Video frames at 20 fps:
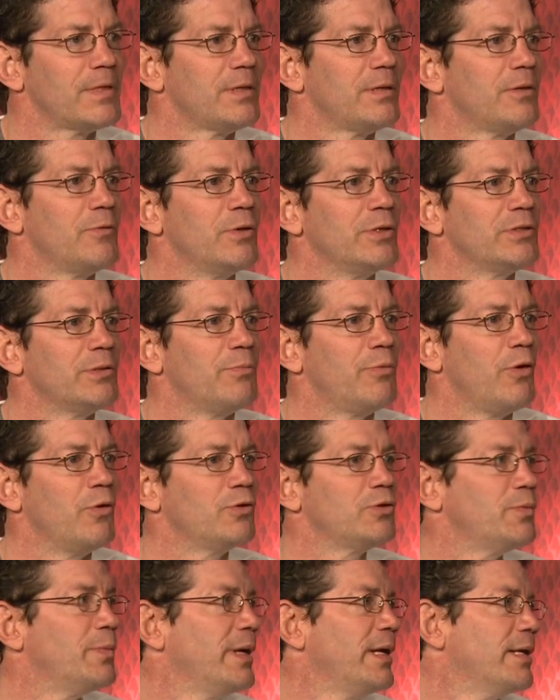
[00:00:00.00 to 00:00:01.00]
Chris
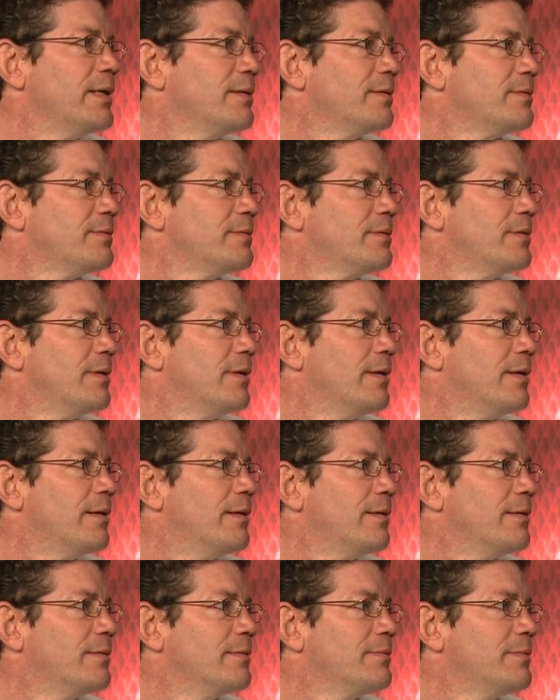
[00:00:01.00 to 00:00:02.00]
approached me, and
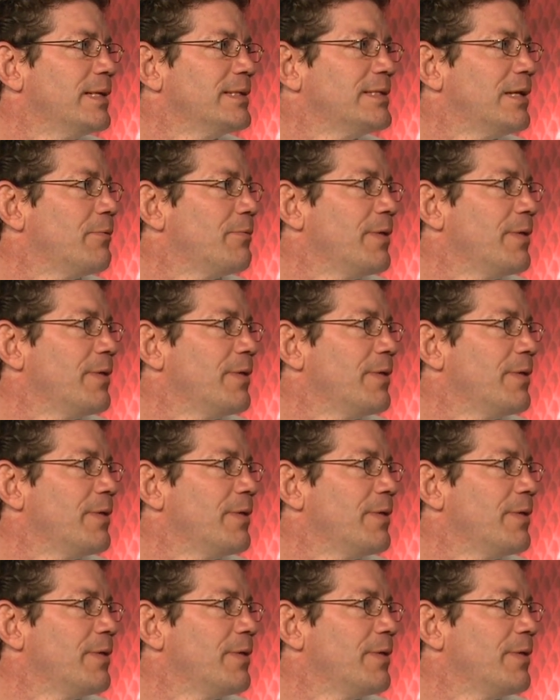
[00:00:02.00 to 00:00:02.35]
that's how